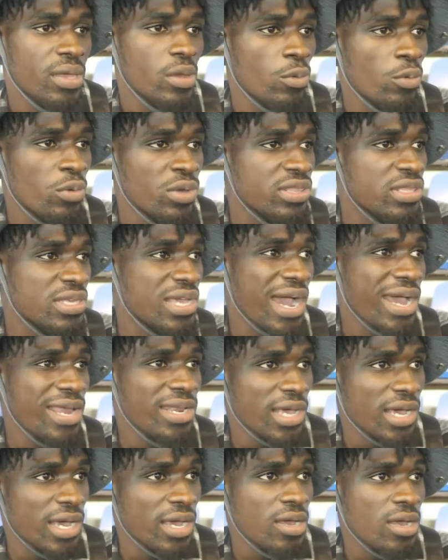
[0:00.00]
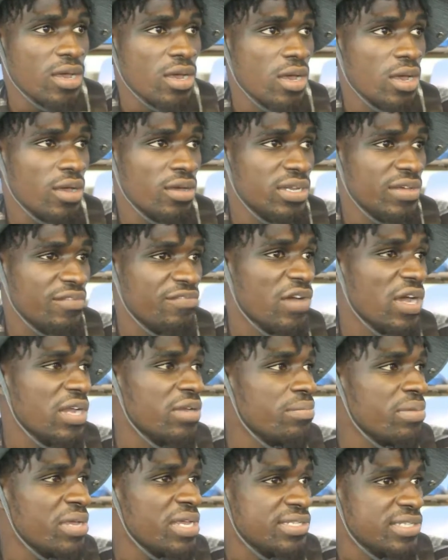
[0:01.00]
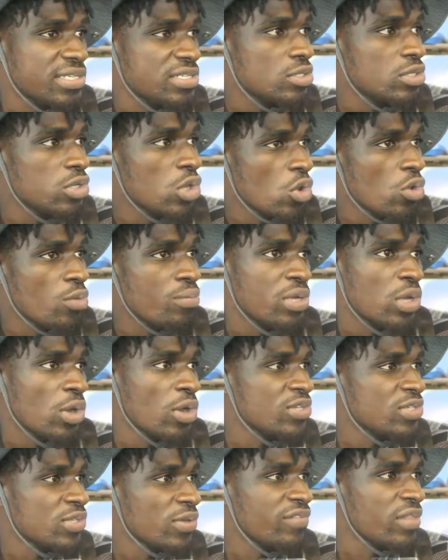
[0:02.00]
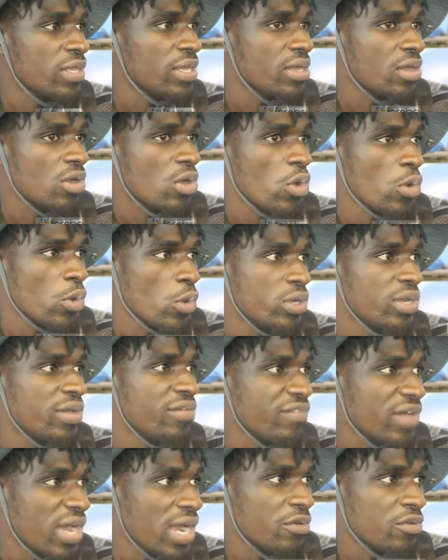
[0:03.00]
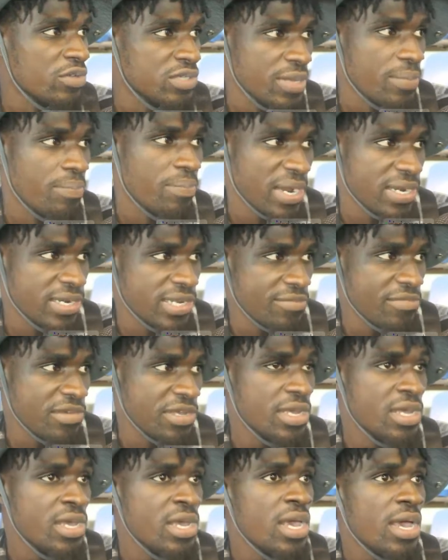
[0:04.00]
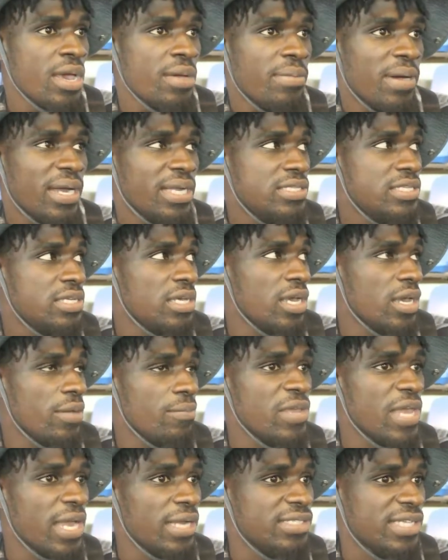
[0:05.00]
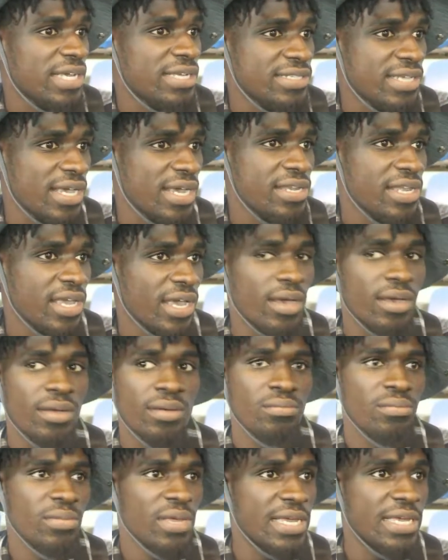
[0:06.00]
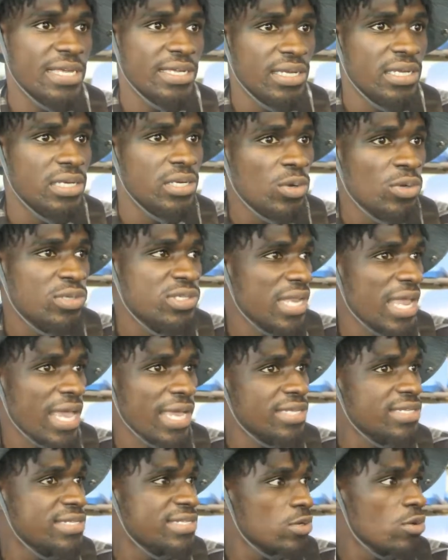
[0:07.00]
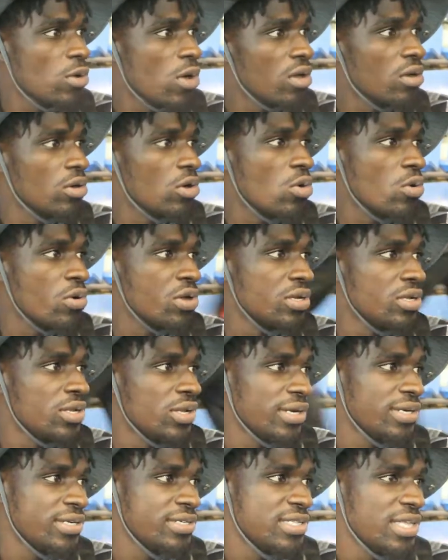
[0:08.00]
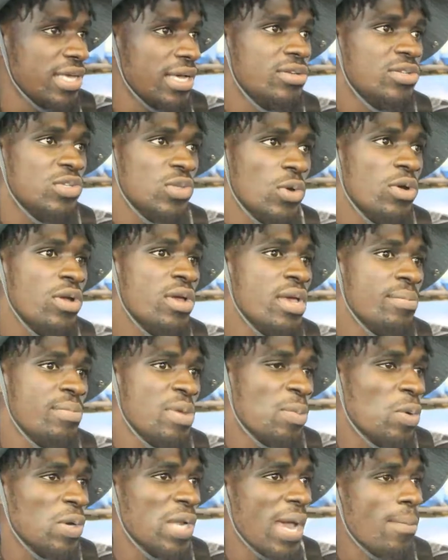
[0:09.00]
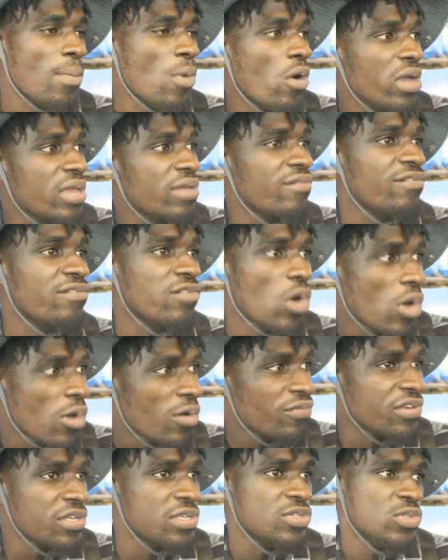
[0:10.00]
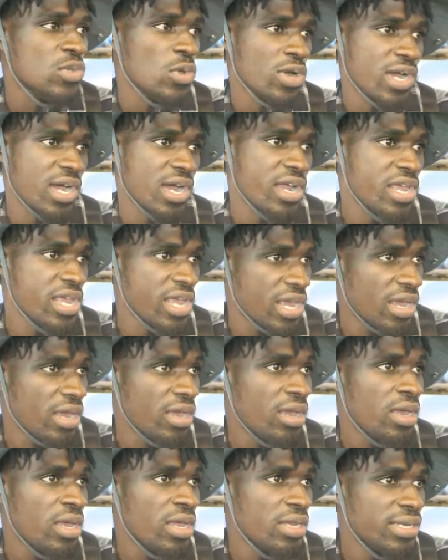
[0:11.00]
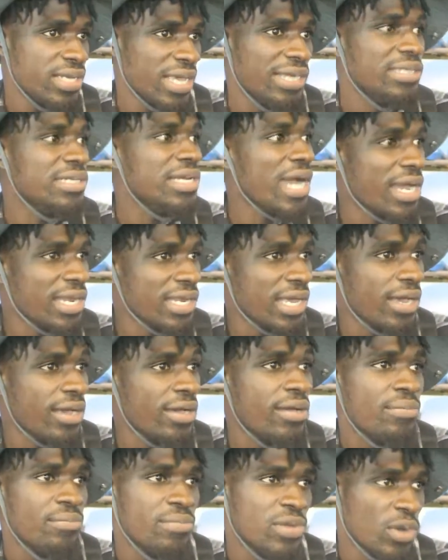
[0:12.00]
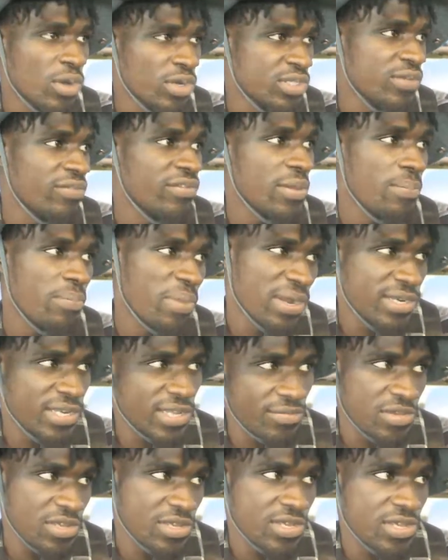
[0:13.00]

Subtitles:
With Ghana, the fan base is low because of the coronavirus, the pandemic. But here in Tanzania, it looks like it's still ongoing. You understand? So people are more involved in soccer here than Ghana because of the pandemic.